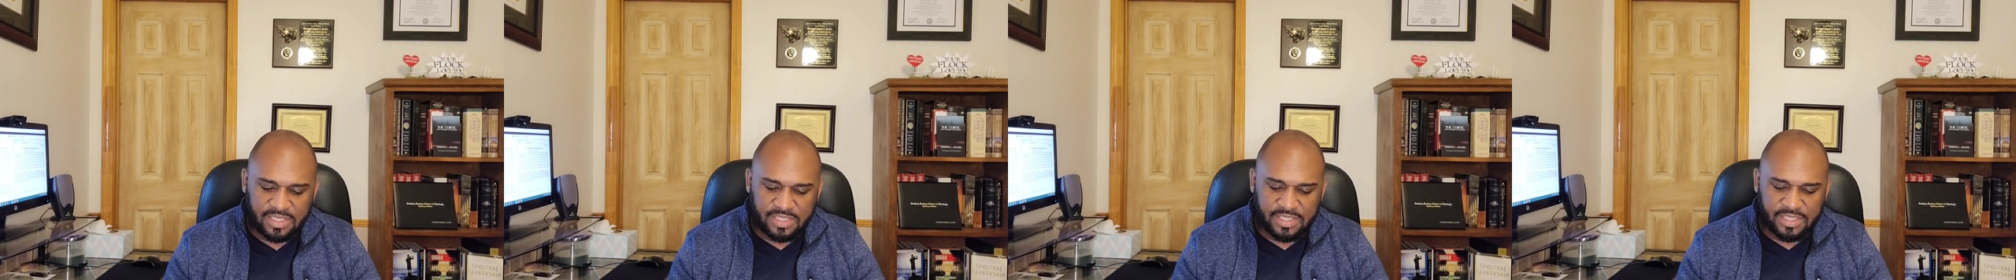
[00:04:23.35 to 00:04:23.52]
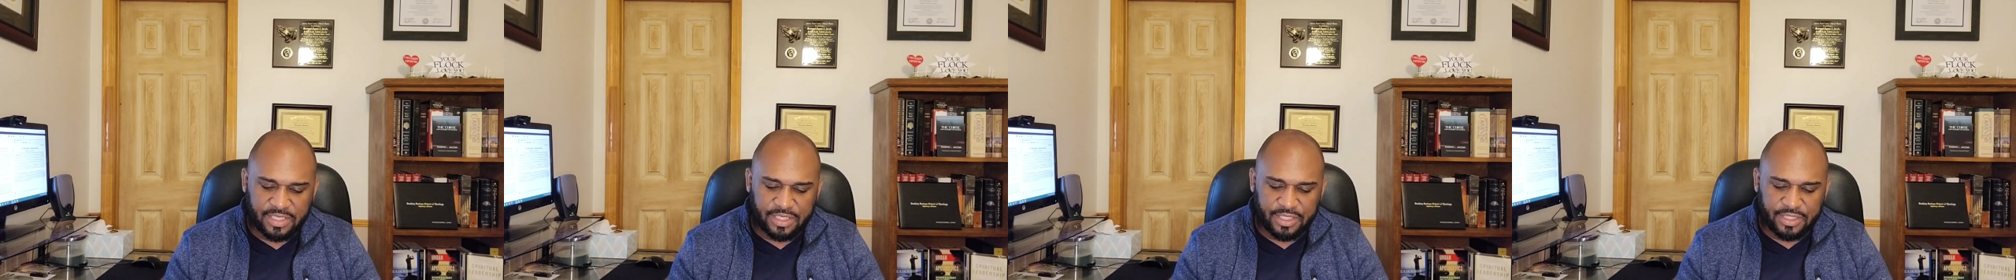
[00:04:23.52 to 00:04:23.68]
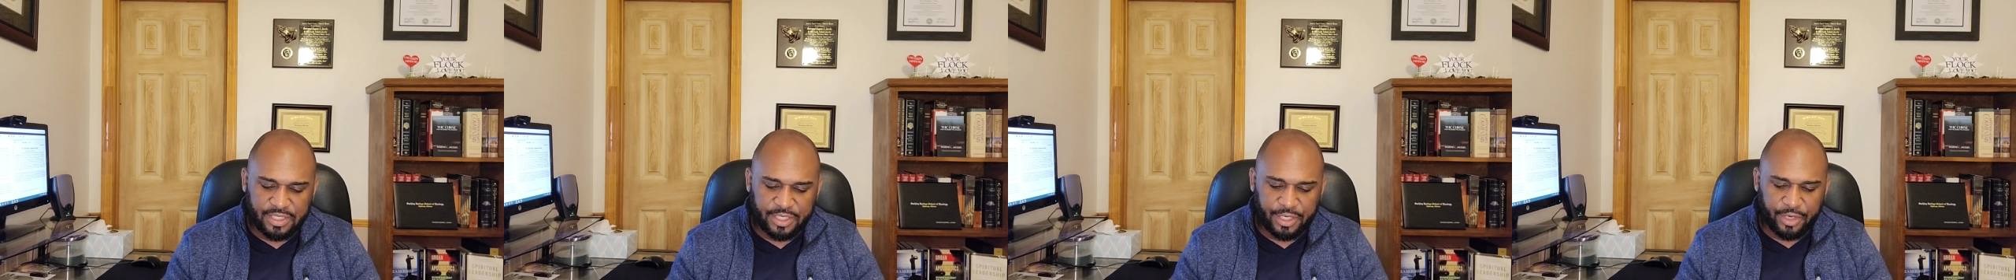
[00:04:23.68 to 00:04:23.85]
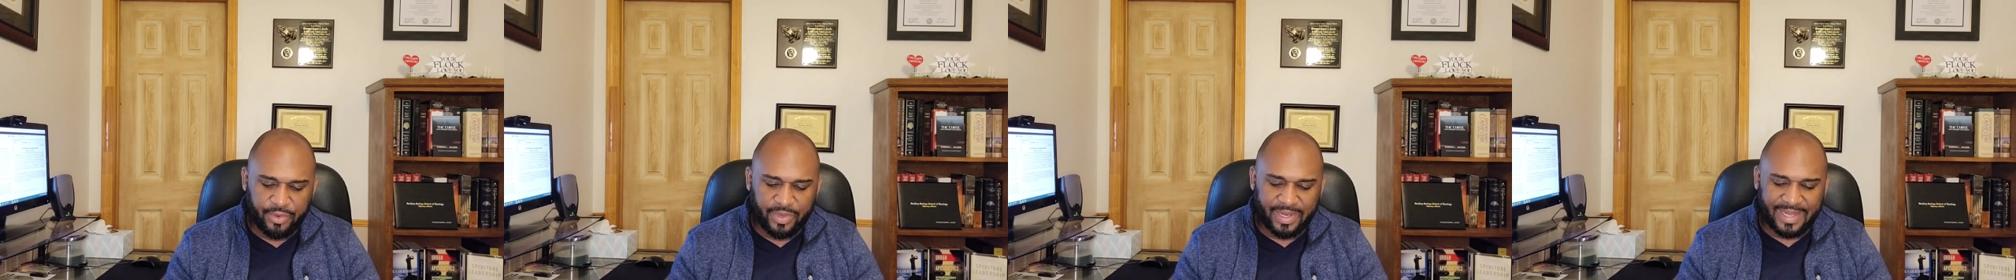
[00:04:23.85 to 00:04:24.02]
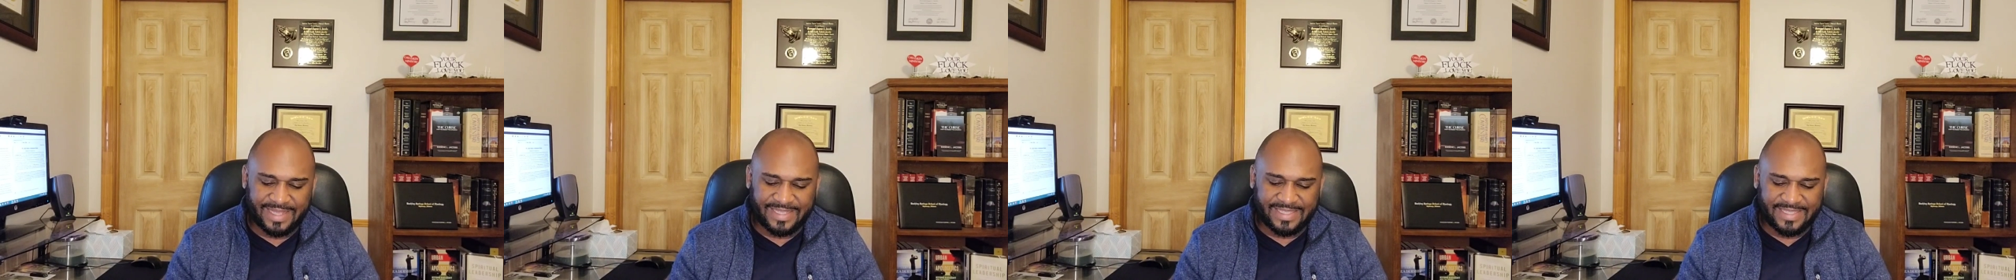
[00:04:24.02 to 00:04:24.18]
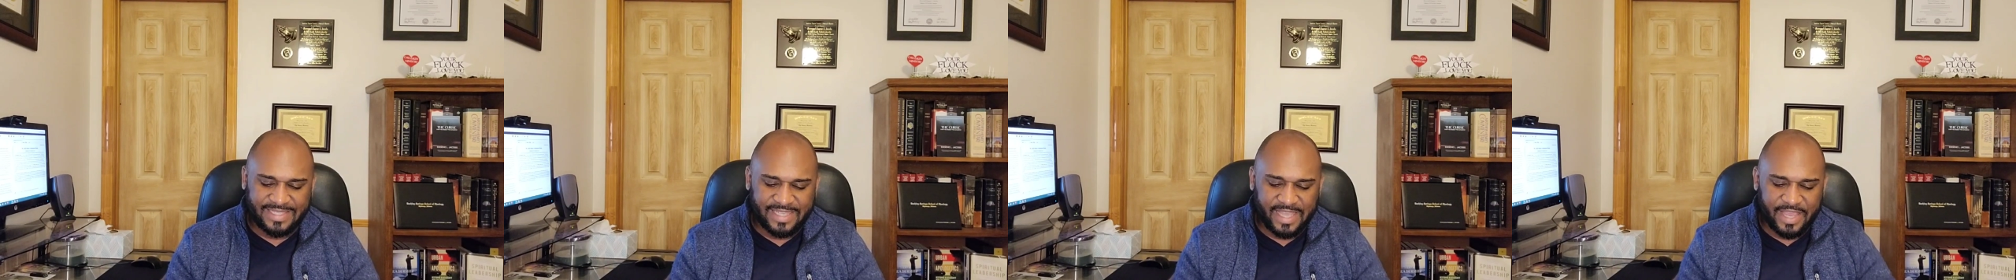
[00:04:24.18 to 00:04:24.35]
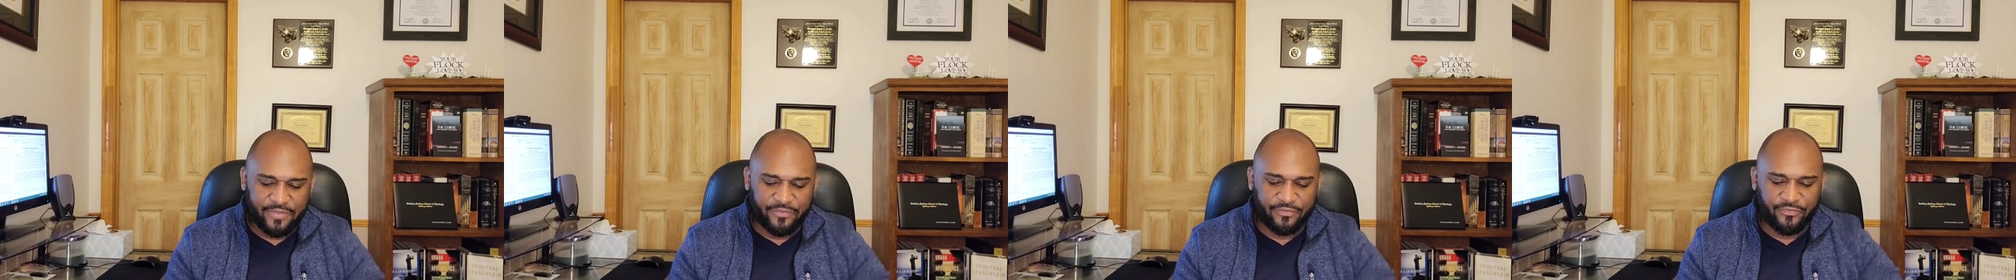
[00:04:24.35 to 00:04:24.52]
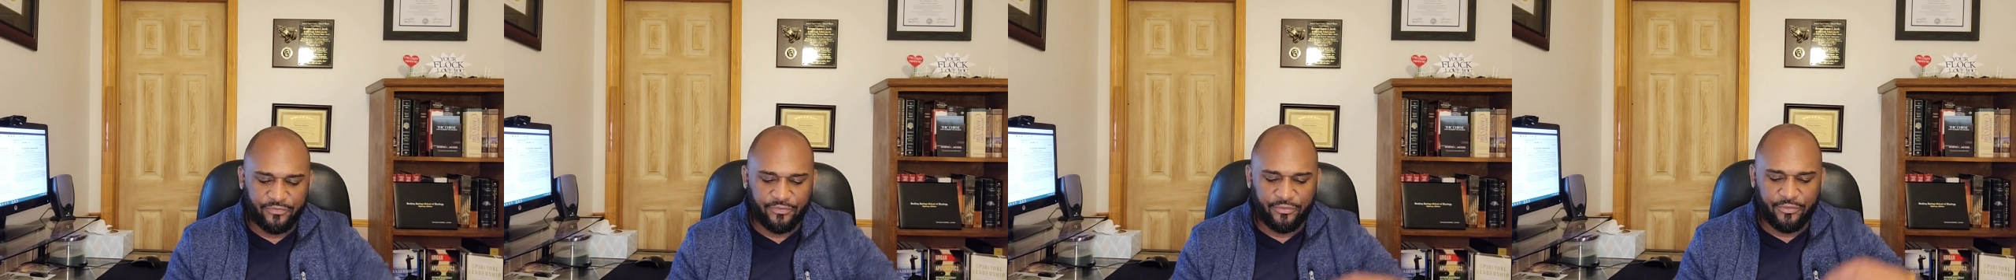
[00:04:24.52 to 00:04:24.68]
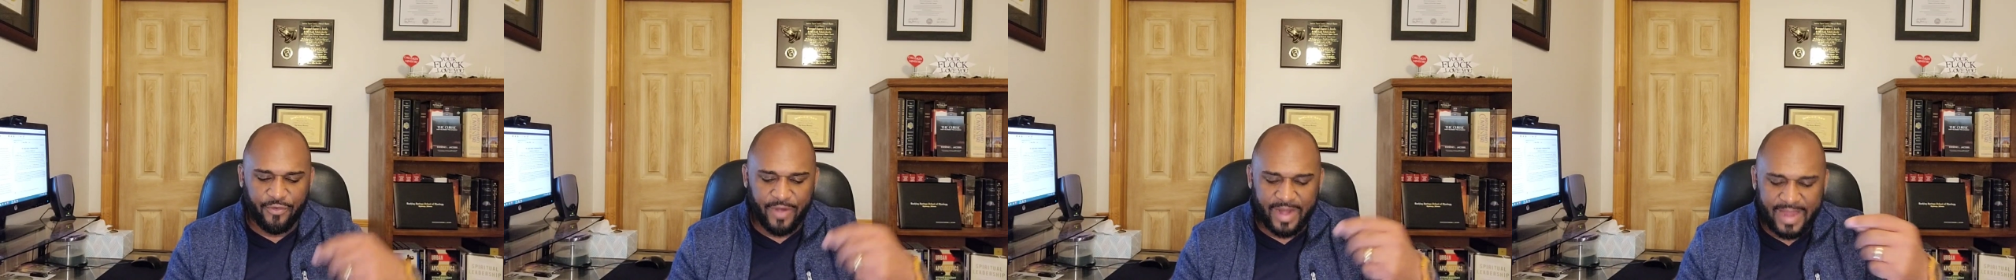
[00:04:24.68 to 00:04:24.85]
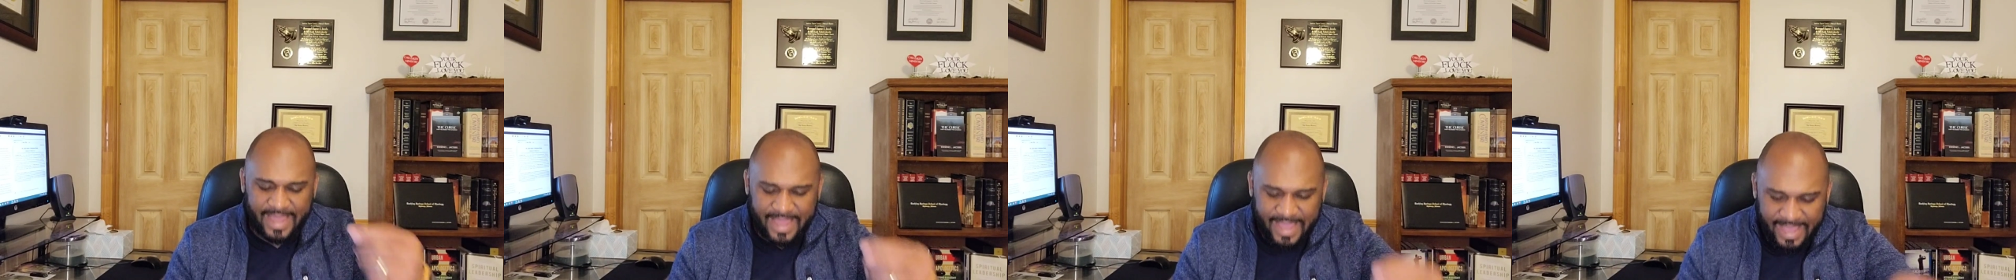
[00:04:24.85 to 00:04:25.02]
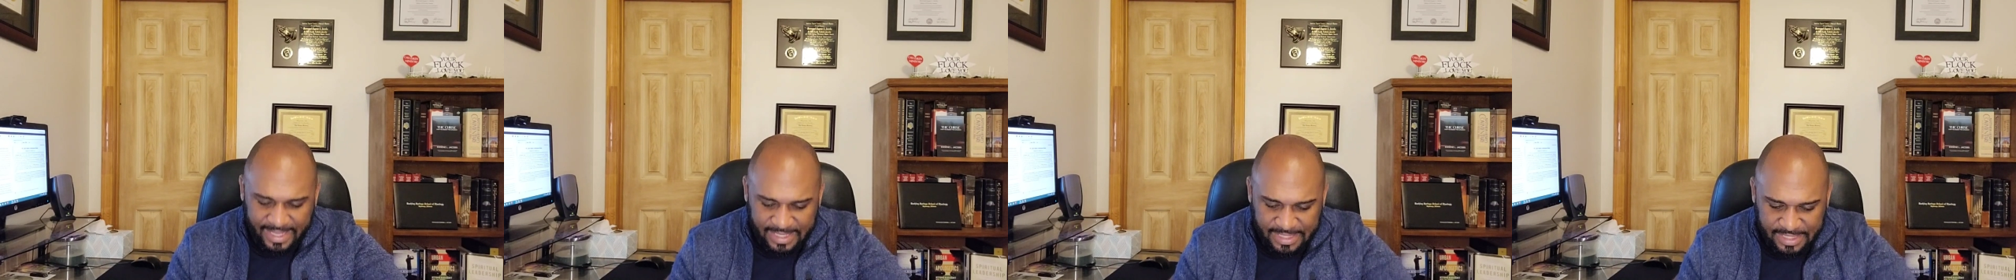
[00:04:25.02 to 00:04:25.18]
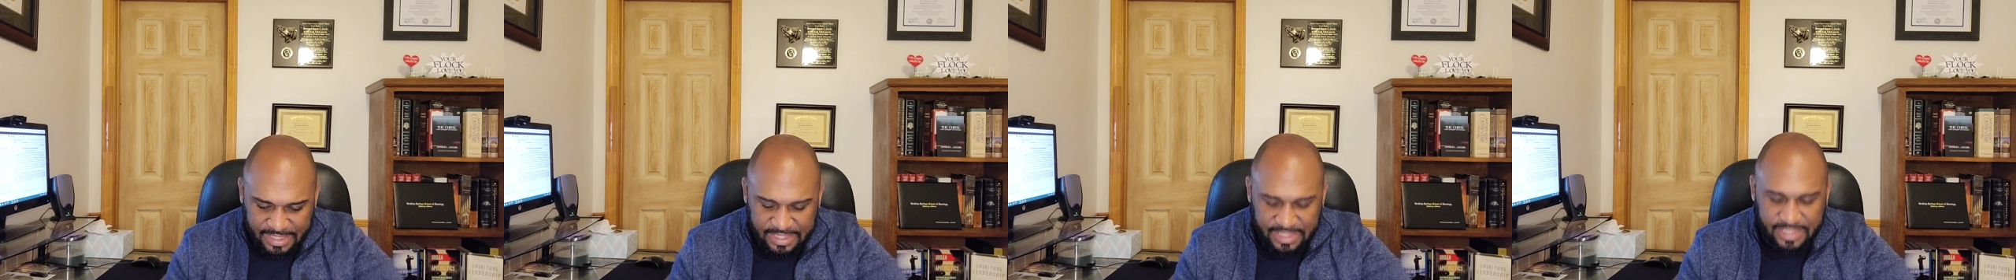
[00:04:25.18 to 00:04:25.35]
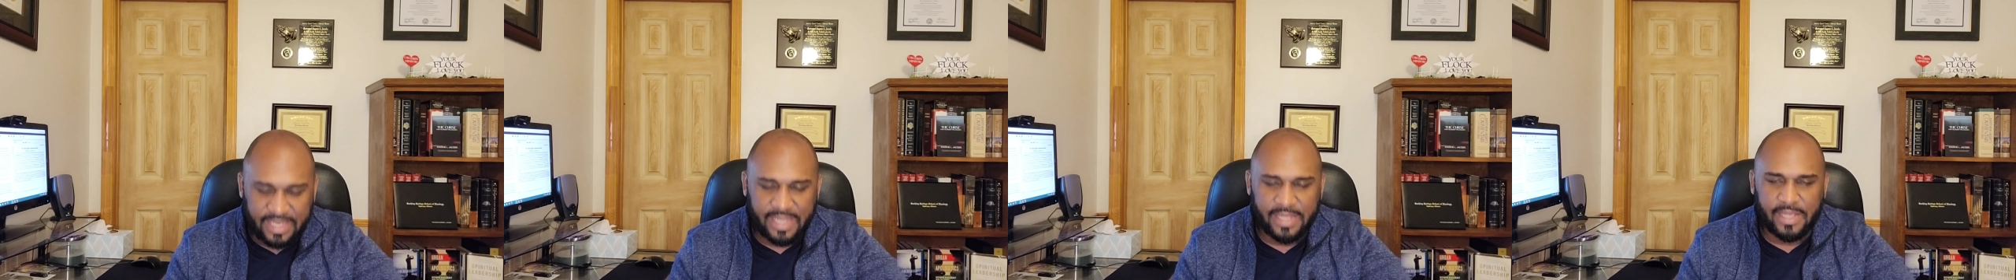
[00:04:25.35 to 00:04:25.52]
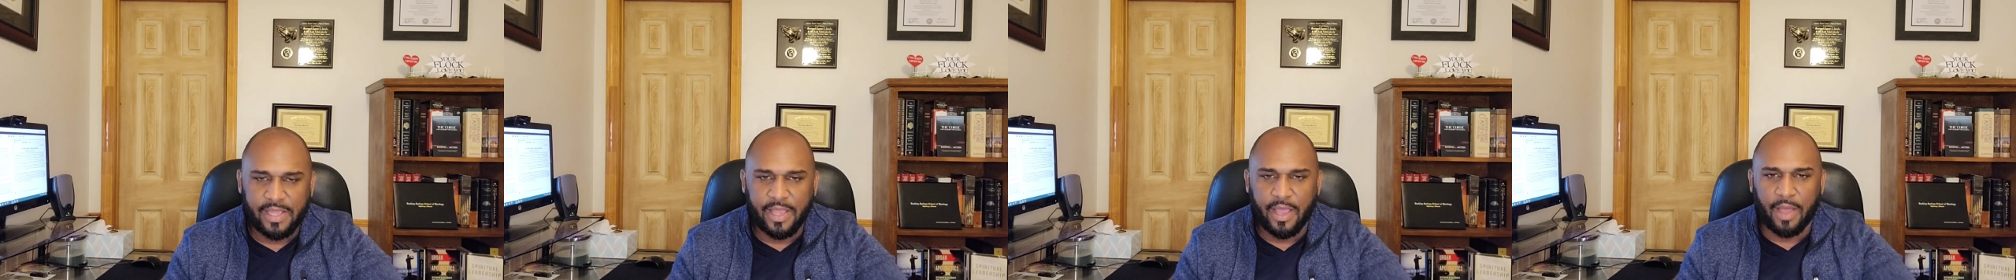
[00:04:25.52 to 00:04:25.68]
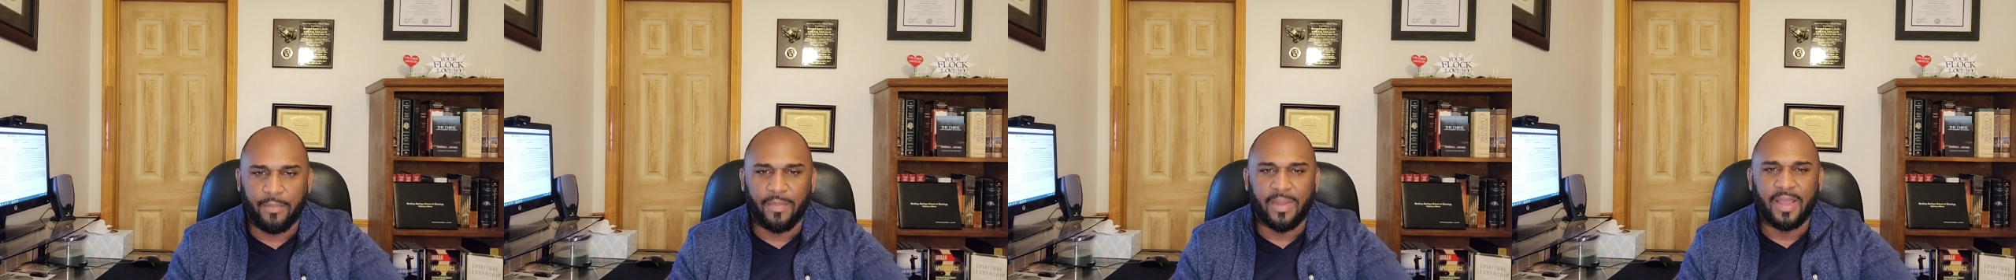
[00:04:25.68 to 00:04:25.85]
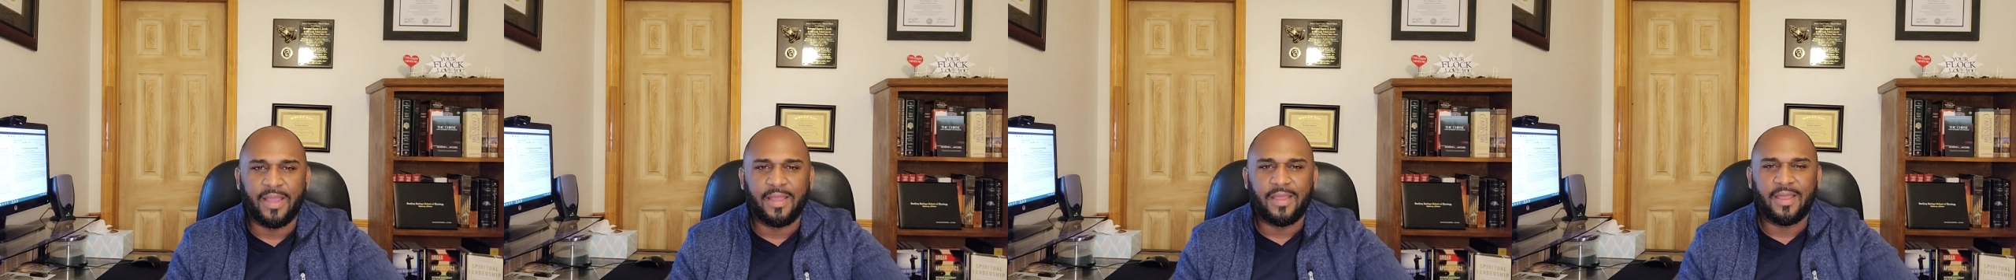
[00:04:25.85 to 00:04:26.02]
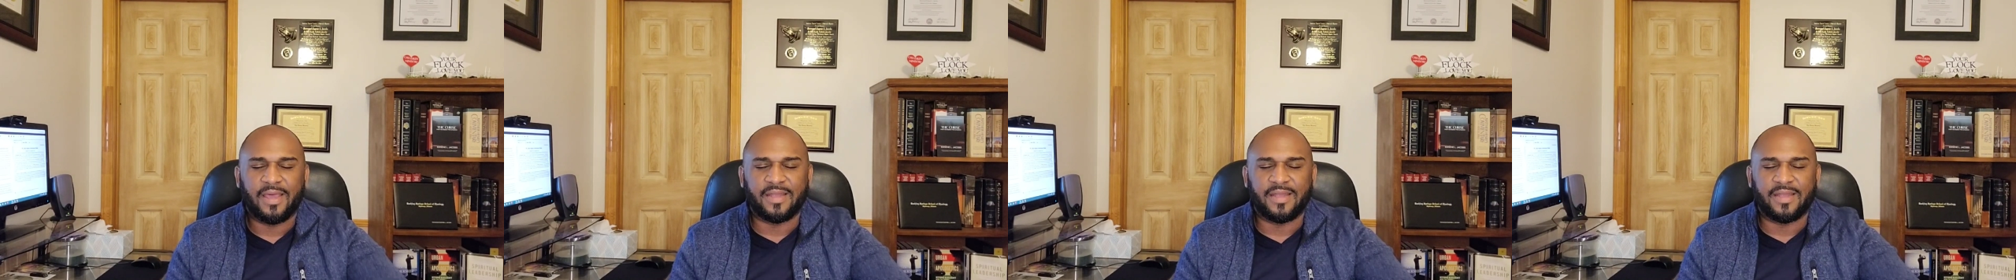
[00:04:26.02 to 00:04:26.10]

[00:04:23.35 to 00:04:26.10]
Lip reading: the centurion sent friends to him.